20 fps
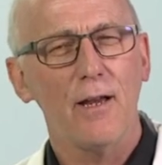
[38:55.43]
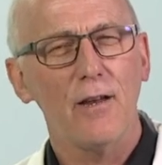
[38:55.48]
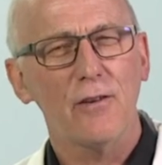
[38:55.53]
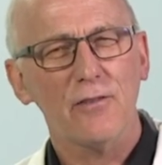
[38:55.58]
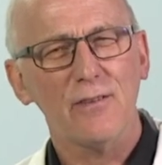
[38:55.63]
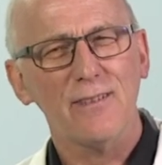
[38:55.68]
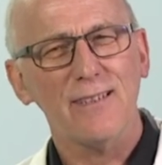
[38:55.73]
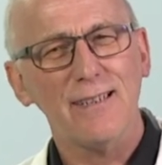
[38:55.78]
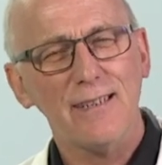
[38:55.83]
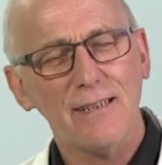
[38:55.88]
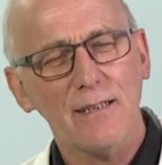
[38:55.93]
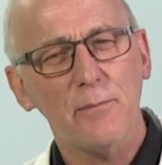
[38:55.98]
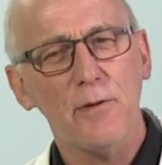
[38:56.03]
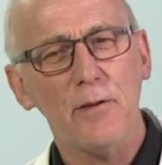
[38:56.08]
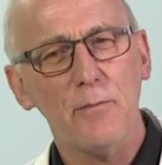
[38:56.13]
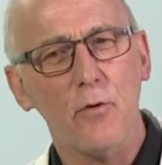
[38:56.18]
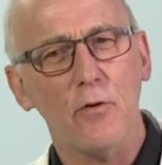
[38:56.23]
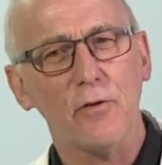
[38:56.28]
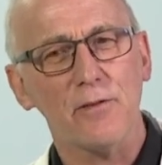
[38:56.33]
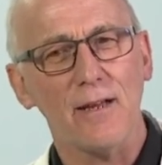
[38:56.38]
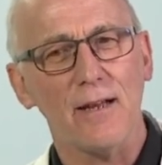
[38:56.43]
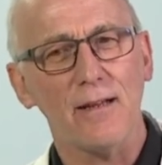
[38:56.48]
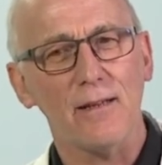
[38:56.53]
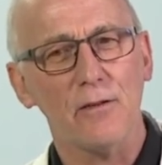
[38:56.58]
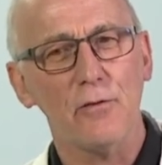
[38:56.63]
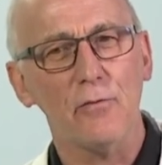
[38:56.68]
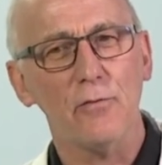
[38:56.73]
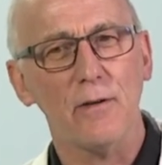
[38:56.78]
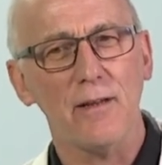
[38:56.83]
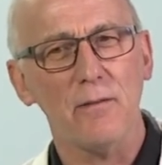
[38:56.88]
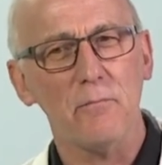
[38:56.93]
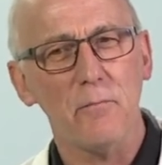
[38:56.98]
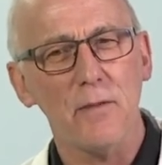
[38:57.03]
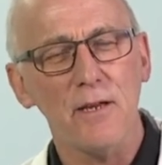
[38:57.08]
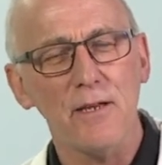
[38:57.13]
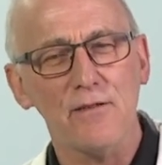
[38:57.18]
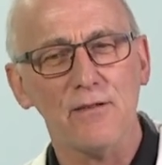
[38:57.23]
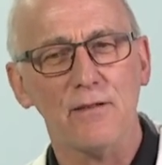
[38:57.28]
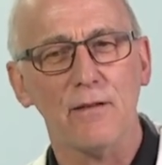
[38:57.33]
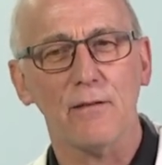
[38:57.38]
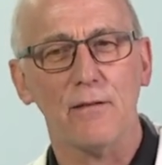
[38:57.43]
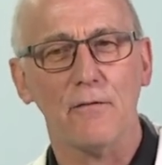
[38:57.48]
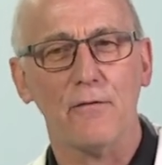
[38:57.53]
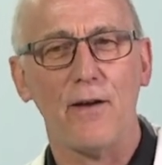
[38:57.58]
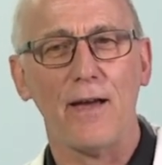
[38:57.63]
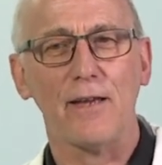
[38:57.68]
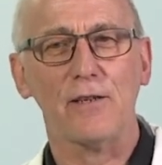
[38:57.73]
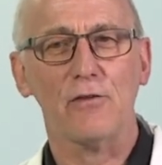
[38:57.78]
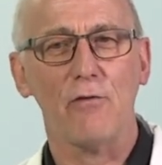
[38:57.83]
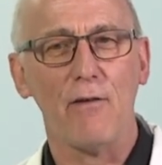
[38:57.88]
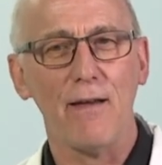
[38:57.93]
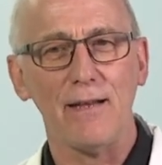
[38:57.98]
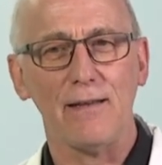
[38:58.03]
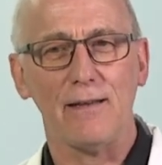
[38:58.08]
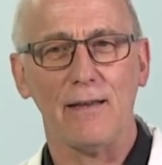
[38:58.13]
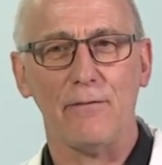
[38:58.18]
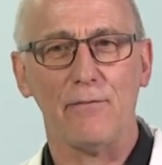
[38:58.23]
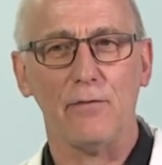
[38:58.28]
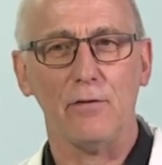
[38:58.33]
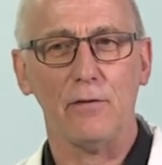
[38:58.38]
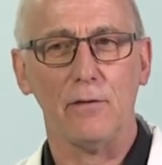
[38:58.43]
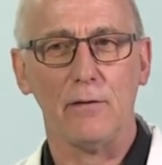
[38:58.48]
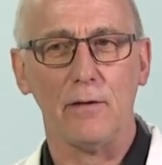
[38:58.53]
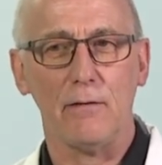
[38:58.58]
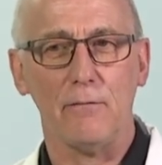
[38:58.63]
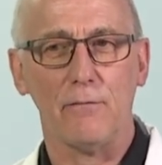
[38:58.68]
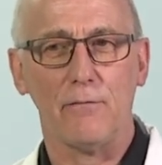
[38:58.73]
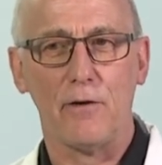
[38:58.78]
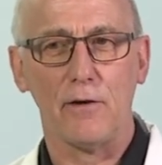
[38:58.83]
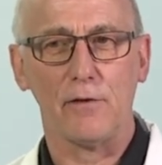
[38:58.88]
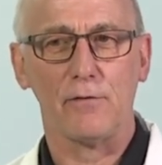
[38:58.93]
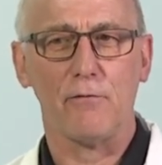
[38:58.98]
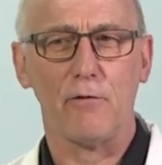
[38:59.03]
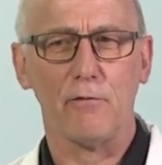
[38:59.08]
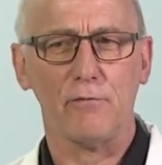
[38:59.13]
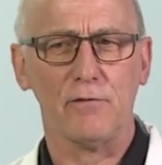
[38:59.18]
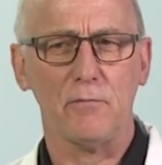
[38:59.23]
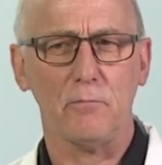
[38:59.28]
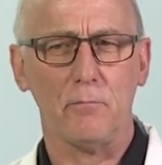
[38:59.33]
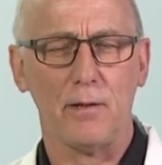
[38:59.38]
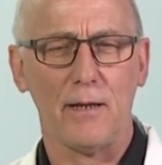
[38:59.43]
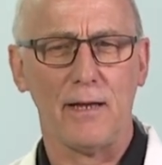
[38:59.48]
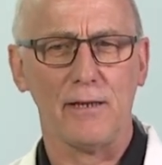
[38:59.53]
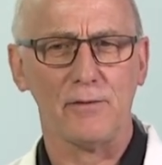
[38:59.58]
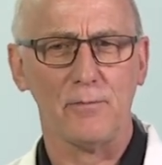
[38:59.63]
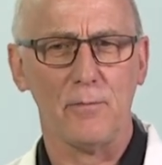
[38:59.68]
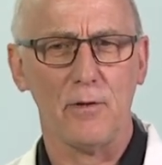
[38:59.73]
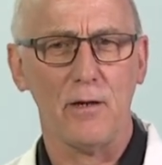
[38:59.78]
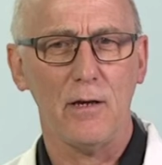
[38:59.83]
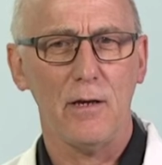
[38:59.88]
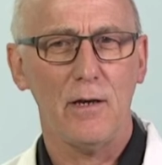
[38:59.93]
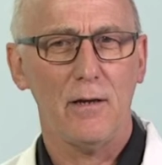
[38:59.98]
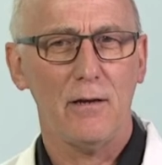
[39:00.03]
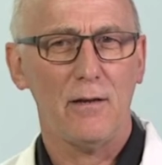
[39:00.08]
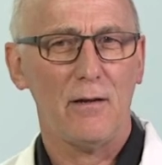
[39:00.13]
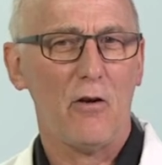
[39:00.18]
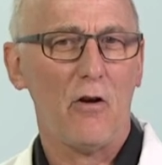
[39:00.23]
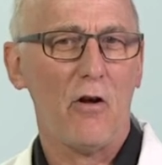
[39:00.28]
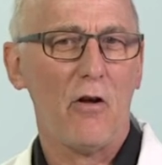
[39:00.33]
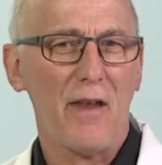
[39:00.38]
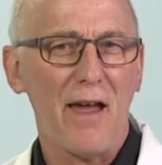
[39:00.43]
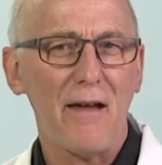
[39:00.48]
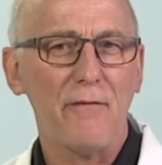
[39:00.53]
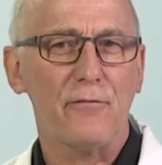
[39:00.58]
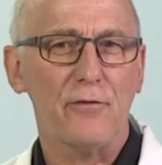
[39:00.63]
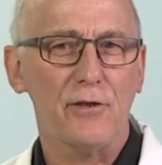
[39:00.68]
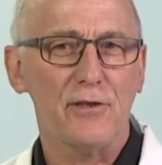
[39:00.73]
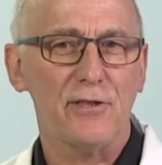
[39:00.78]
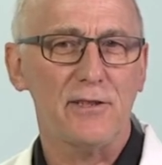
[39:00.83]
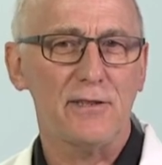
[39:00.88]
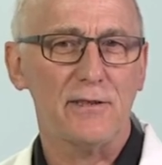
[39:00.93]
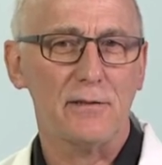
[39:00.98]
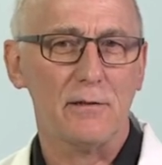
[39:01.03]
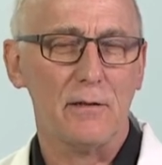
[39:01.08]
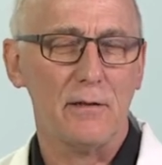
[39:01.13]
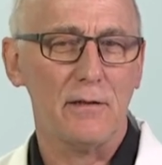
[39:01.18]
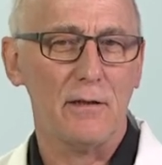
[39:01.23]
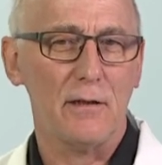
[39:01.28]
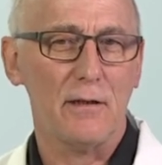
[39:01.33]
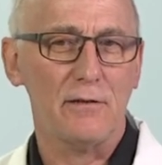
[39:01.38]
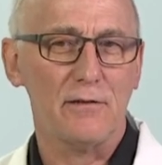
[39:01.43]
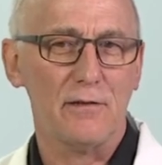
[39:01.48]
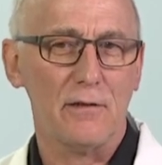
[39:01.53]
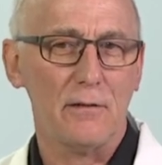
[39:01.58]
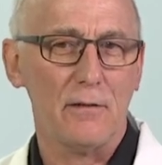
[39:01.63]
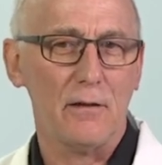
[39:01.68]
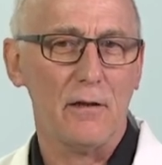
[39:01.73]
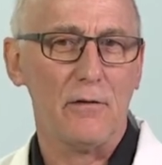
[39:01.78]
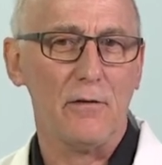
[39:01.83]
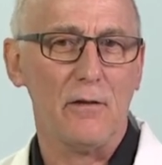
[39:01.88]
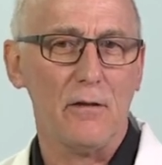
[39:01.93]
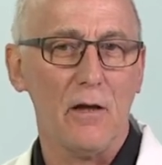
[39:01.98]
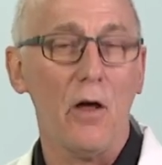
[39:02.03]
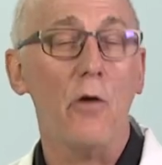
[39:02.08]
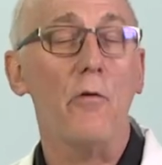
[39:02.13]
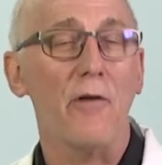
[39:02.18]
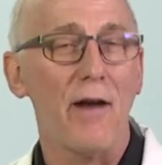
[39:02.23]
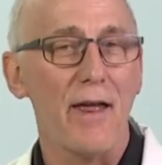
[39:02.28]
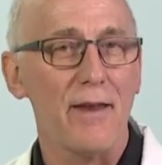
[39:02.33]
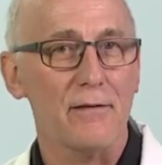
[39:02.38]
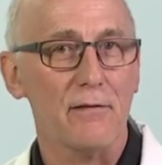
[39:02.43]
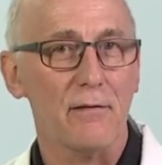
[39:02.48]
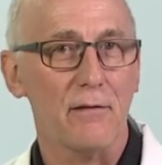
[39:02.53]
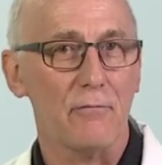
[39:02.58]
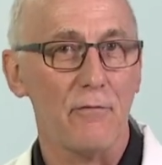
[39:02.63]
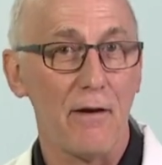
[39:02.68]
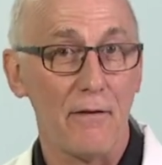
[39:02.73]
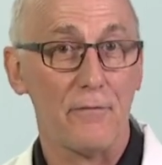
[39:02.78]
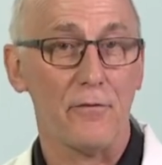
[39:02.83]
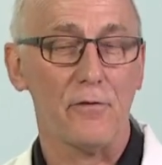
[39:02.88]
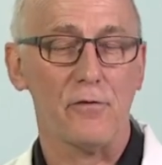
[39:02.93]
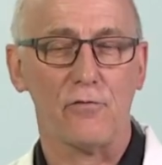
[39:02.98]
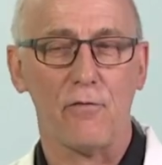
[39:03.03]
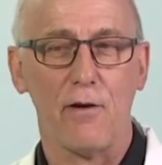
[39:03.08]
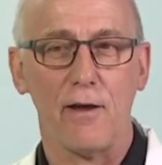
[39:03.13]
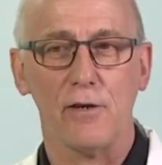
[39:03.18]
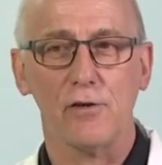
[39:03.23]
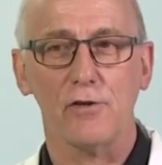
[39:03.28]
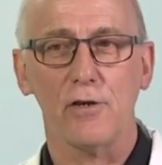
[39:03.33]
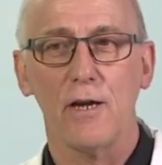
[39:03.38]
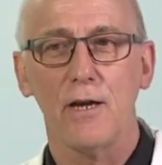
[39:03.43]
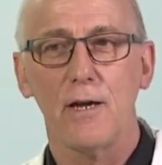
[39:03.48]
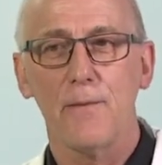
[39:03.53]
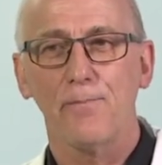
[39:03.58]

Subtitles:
So it's a little bit more dilute. It means that the factor VIII level in fresh frozen plasma, on average, is at the lower end of the reference range.